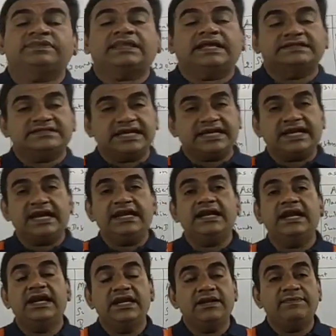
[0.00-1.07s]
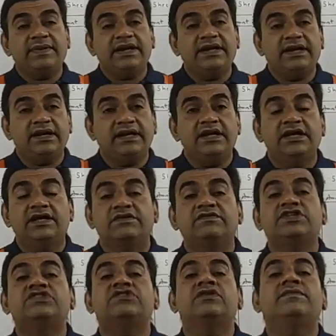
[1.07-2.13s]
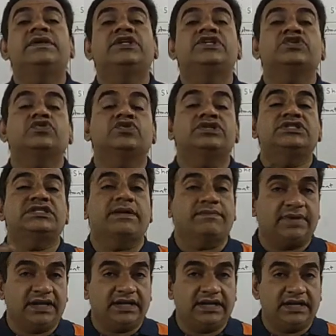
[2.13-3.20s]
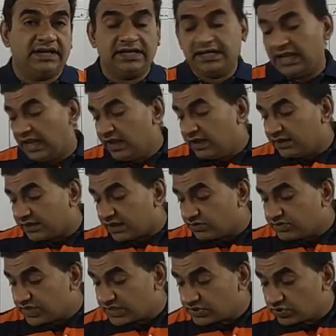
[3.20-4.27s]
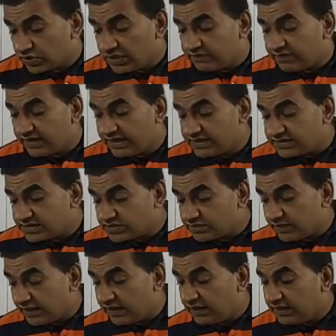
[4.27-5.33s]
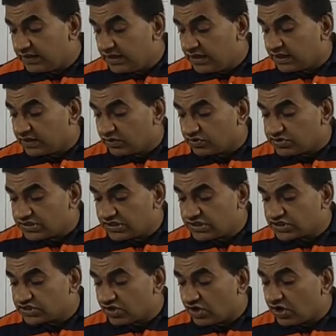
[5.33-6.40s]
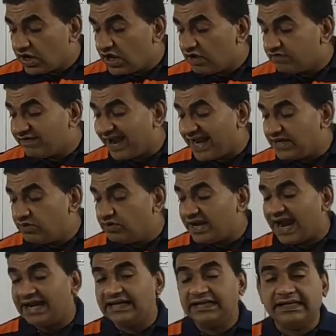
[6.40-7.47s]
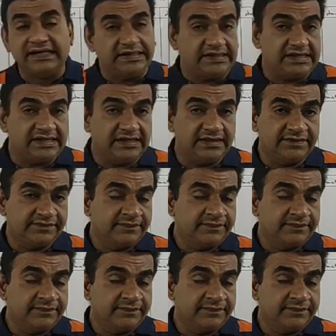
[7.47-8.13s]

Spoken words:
Second, independent, which will be shown separately. Now there is only one adjustment. Closing stock valued at 30.